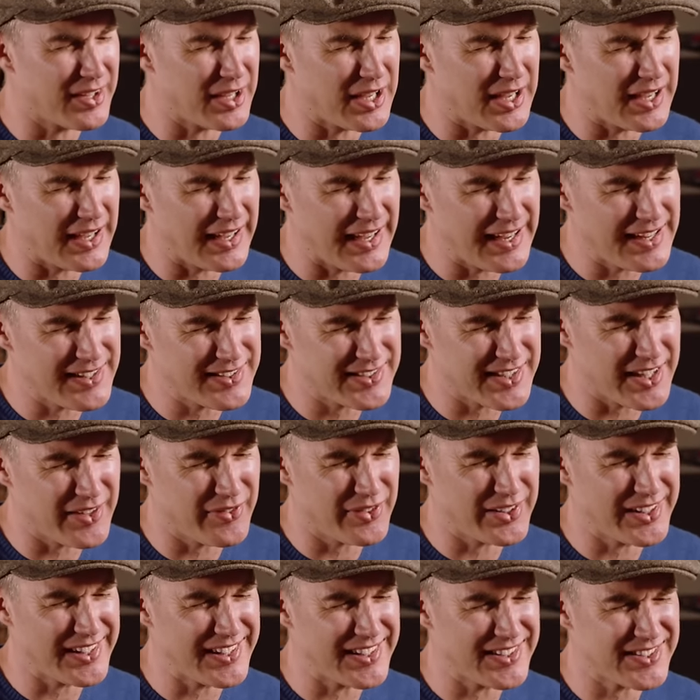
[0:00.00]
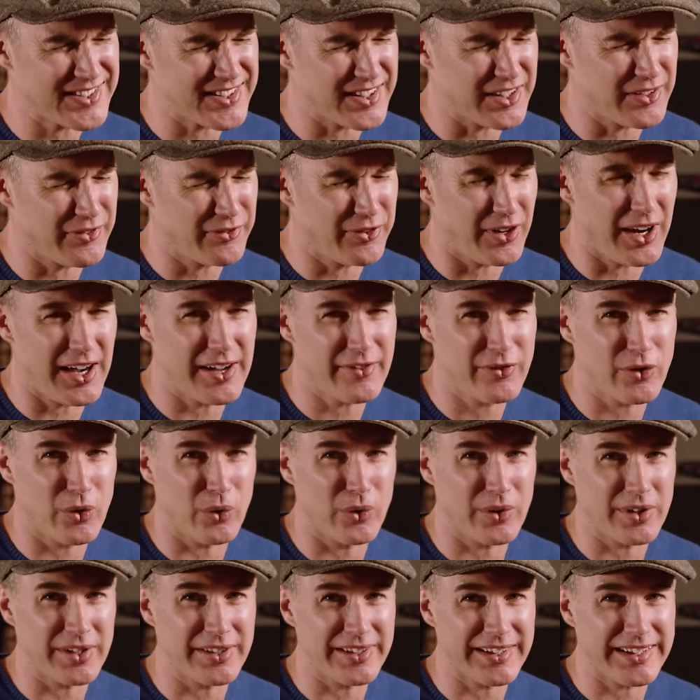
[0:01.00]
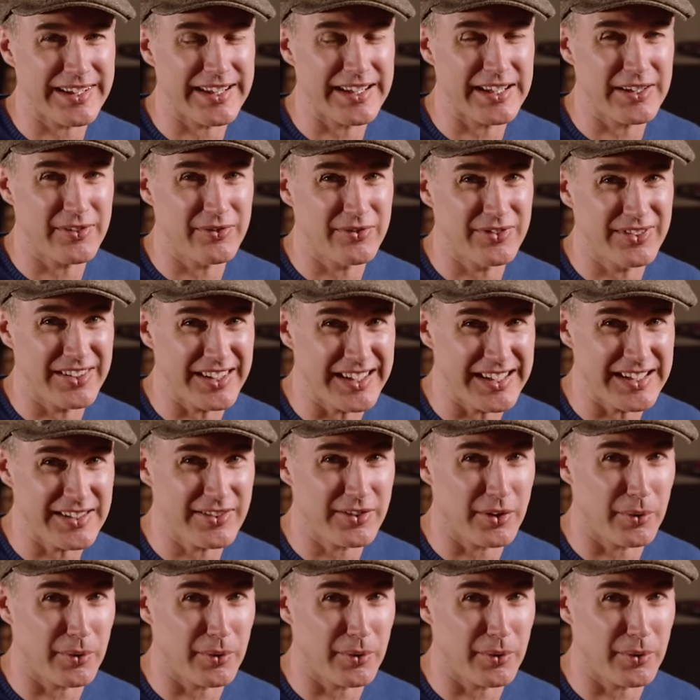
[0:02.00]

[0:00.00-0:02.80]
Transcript: A7 is the 5 chord in the key of D,